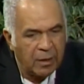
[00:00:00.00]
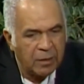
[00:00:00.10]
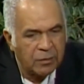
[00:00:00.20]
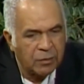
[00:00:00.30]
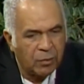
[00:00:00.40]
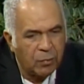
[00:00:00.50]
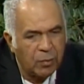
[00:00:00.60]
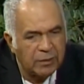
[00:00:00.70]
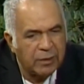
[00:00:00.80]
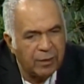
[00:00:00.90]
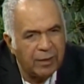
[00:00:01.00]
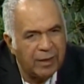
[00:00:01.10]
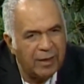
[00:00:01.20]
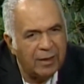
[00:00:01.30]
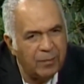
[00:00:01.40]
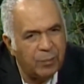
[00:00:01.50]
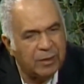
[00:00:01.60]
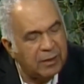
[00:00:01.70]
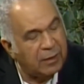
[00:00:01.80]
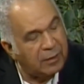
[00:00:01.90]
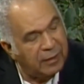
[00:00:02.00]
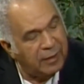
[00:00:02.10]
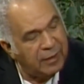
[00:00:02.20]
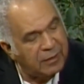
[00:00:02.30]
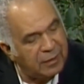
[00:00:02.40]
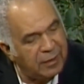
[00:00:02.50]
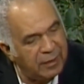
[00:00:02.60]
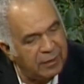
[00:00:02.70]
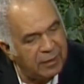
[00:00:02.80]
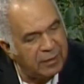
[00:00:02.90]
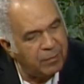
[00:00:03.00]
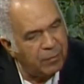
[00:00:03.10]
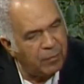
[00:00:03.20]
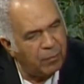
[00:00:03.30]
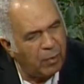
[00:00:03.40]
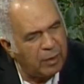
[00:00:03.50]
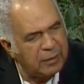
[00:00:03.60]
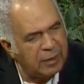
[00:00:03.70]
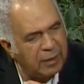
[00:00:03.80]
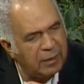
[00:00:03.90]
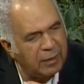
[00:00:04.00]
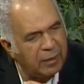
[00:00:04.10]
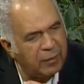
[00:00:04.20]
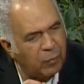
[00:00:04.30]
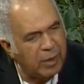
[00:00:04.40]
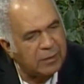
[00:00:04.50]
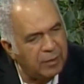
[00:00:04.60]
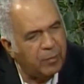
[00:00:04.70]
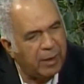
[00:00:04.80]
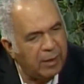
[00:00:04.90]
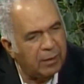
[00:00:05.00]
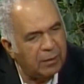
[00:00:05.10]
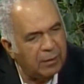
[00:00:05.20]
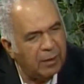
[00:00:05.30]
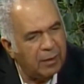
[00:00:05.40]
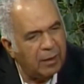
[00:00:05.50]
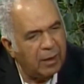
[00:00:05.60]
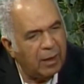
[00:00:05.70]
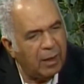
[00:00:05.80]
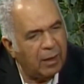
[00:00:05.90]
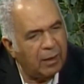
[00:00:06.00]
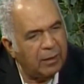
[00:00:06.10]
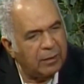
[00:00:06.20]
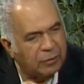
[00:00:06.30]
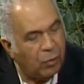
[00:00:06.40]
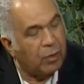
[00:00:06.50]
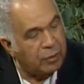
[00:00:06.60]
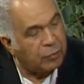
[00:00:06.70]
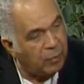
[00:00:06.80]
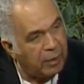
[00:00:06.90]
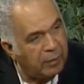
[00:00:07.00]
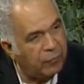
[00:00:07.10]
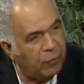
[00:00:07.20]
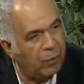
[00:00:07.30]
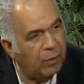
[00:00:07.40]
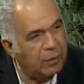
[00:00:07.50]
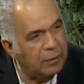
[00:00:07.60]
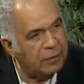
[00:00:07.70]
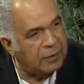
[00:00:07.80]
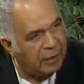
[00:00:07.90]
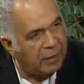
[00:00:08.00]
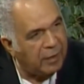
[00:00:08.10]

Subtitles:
So was there any particular incident that said that Wesley Bell is going to run for city